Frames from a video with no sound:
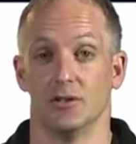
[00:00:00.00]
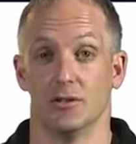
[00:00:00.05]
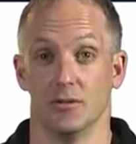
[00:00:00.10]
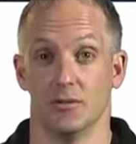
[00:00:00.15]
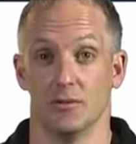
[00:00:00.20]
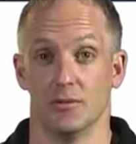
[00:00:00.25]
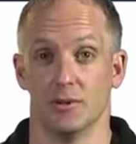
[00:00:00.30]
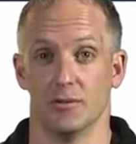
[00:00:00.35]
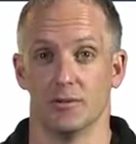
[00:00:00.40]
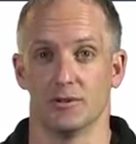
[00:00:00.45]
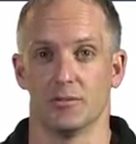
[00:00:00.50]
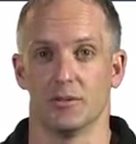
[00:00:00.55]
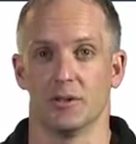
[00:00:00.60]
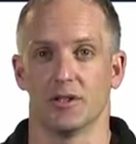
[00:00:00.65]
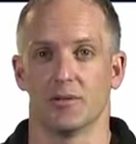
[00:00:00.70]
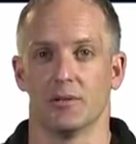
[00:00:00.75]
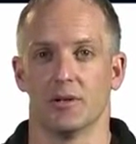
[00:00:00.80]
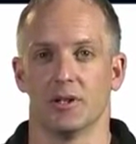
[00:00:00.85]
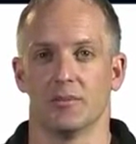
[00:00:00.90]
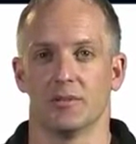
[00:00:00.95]
with respect
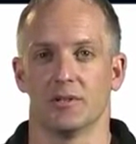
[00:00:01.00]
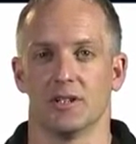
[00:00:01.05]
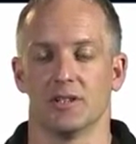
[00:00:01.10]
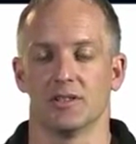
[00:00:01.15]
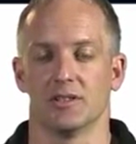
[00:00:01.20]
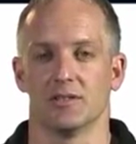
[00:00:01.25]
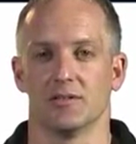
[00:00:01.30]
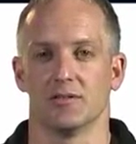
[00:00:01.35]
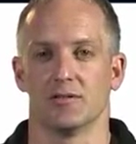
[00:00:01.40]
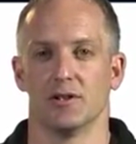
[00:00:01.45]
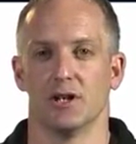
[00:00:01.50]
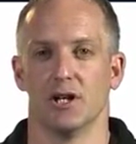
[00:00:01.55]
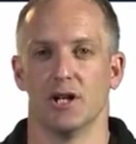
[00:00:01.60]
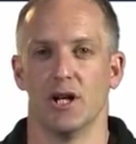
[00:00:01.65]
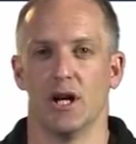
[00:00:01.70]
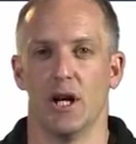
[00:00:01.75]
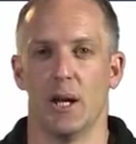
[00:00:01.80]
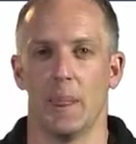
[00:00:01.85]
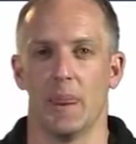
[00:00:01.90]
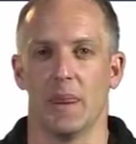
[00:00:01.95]
to adaptation.
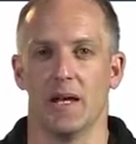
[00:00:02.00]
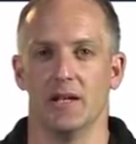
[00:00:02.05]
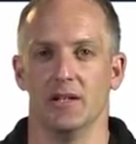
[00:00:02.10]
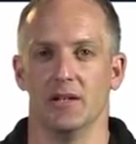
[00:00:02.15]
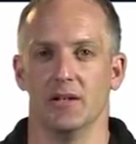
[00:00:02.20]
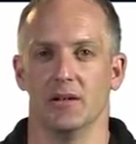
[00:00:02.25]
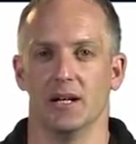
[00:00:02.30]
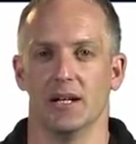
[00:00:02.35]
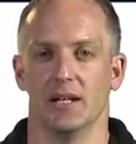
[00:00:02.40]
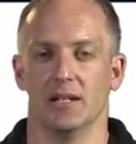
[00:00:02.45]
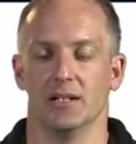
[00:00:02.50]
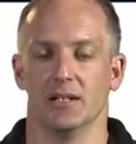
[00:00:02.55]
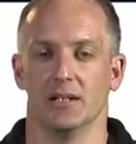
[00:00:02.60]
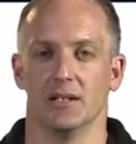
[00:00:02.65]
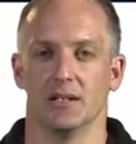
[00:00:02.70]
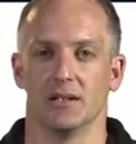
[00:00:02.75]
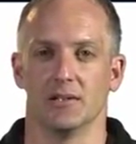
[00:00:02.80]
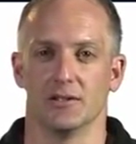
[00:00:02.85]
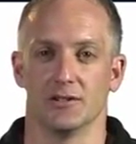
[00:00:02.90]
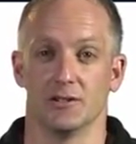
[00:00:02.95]
And Niue,
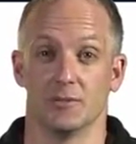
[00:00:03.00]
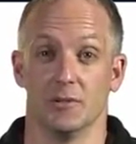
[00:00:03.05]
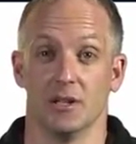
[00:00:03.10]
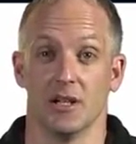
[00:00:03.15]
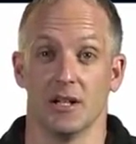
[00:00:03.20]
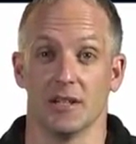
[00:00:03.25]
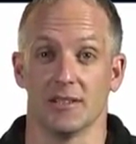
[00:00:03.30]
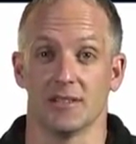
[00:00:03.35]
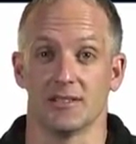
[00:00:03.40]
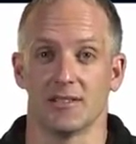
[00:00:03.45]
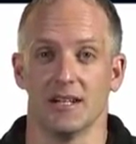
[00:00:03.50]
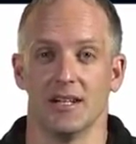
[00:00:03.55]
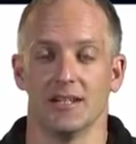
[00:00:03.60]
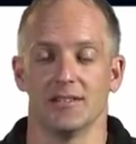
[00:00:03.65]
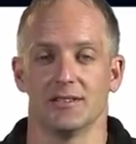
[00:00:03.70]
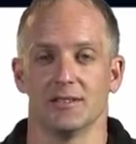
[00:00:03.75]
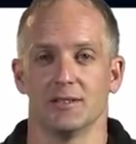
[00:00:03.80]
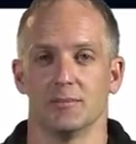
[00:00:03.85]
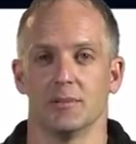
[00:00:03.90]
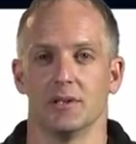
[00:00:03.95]
like all small island states,
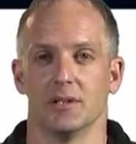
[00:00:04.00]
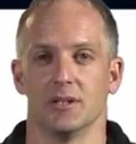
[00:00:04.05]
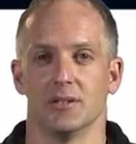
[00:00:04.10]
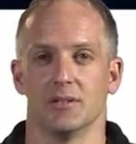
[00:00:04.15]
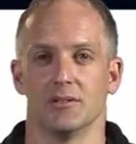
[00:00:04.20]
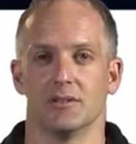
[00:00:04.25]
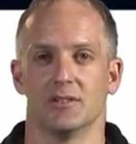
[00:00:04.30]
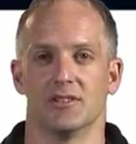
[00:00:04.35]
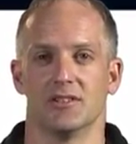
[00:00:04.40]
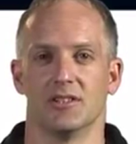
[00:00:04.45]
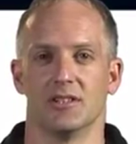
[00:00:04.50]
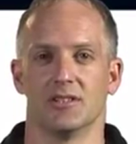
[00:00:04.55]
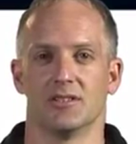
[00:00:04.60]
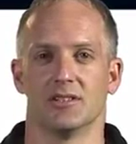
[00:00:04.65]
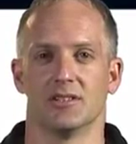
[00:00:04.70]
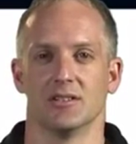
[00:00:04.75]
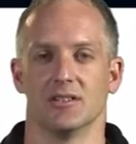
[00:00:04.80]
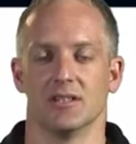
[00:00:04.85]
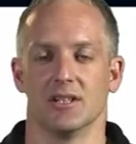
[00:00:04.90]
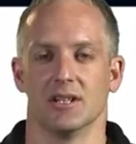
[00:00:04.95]
has been a good
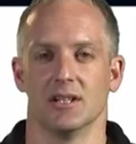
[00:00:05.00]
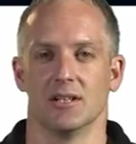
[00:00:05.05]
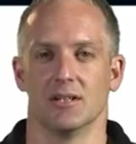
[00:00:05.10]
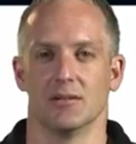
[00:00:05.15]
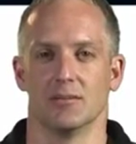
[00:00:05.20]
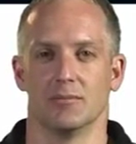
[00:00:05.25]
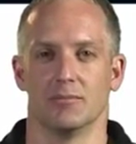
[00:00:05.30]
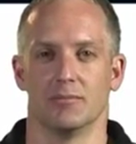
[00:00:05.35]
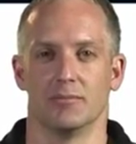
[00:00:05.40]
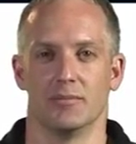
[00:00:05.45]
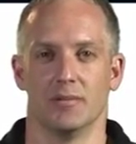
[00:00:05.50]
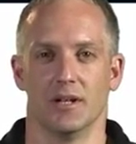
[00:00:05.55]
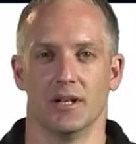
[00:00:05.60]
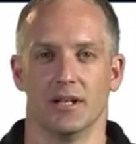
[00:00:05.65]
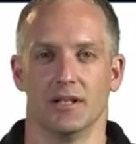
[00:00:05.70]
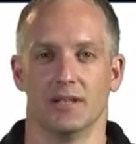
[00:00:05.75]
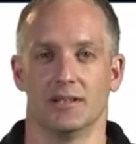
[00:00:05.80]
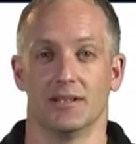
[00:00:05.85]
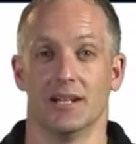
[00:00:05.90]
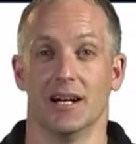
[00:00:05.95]
citizen and
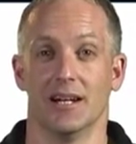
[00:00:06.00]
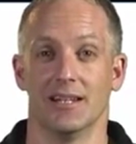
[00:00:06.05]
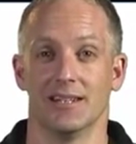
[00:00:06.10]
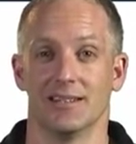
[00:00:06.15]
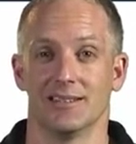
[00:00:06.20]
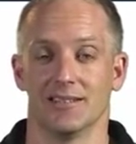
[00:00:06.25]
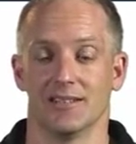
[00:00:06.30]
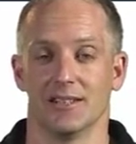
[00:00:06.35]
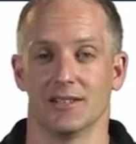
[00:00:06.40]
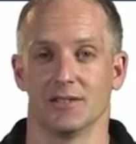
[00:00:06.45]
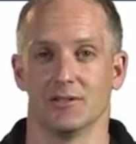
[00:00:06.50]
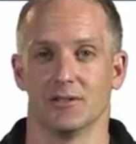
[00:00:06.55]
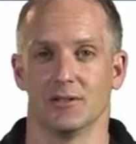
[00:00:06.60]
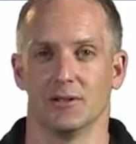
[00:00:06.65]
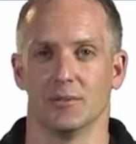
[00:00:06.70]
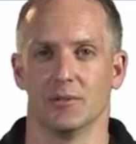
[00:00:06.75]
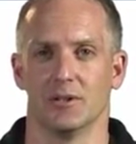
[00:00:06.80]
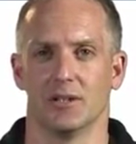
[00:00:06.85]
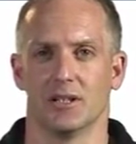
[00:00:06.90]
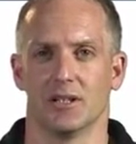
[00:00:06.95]
done its national
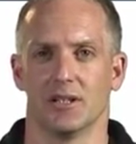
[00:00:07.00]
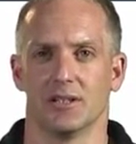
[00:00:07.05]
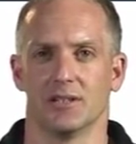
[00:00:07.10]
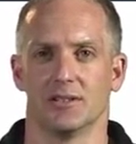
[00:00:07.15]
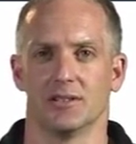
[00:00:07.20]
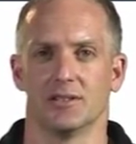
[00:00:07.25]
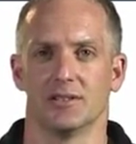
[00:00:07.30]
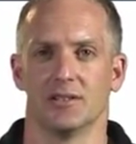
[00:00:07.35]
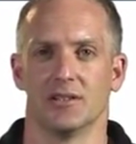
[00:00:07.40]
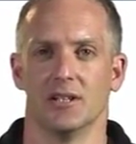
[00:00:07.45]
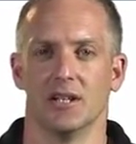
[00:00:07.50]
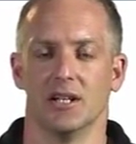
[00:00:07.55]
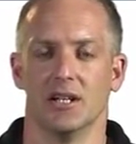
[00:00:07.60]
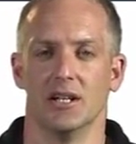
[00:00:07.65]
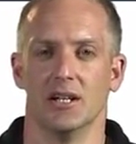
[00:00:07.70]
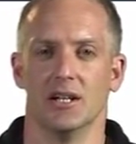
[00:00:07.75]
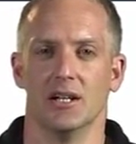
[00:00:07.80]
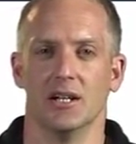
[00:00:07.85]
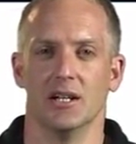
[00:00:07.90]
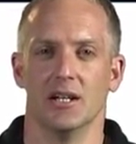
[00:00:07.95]
communications.
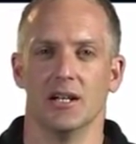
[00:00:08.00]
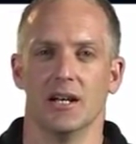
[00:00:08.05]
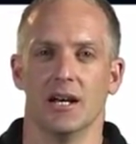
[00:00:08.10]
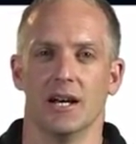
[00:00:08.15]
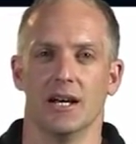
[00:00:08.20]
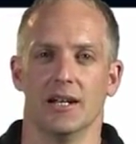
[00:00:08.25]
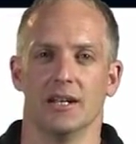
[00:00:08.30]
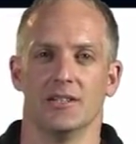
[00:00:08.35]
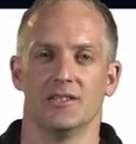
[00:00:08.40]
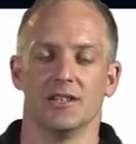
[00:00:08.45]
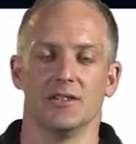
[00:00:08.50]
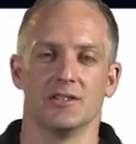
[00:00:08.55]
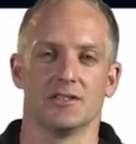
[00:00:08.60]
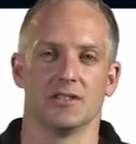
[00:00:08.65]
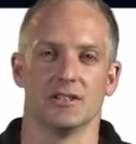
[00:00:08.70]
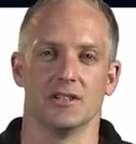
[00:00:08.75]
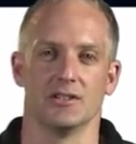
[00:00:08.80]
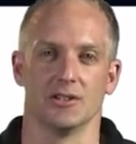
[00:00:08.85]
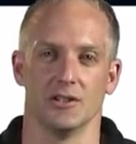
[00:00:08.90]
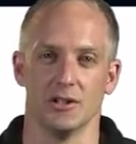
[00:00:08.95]
And it's
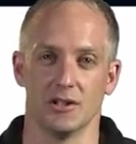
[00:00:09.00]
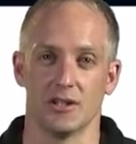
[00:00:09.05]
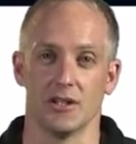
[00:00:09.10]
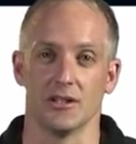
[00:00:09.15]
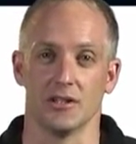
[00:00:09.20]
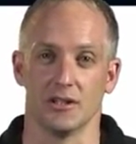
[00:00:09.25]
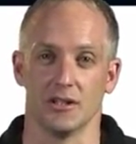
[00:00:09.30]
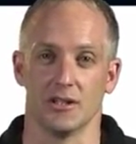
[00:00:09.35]
interesting to look at